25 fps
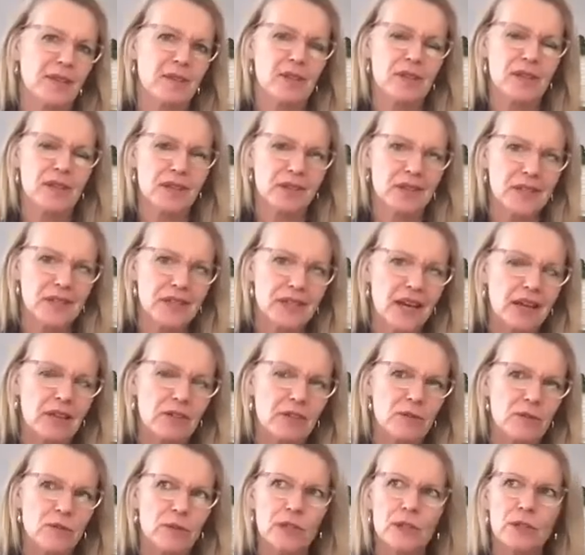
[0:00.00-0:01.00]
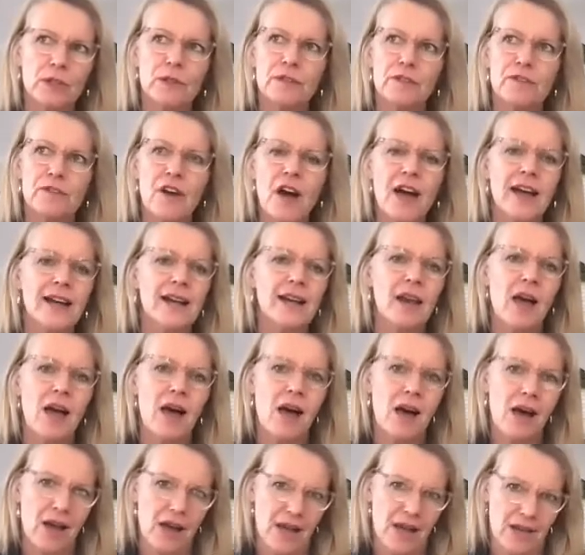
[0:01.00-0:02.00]
because there is that real fine
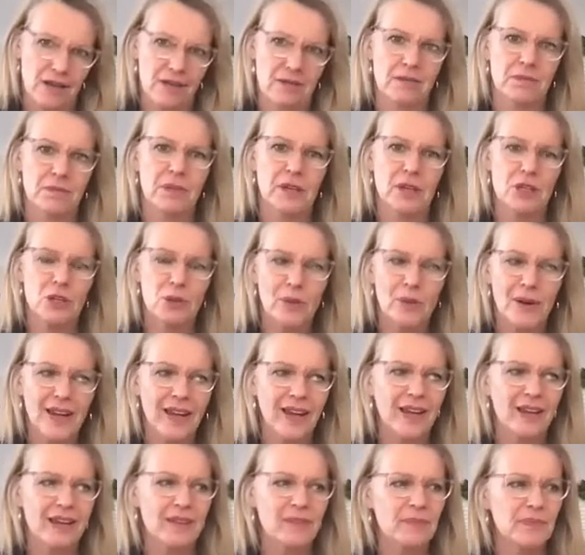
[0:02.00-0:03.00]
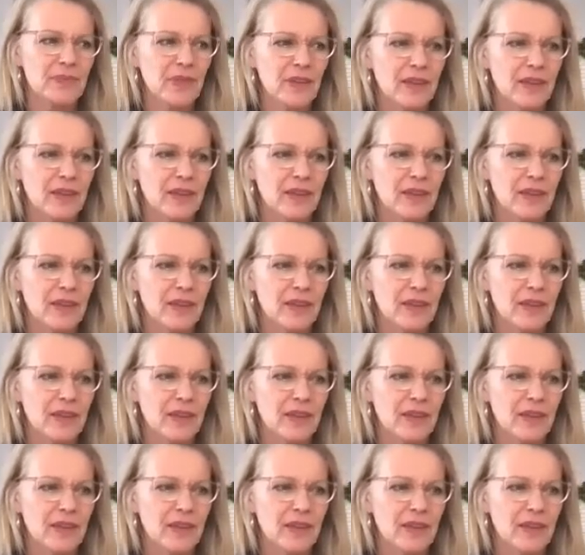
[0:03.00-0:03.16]
line between,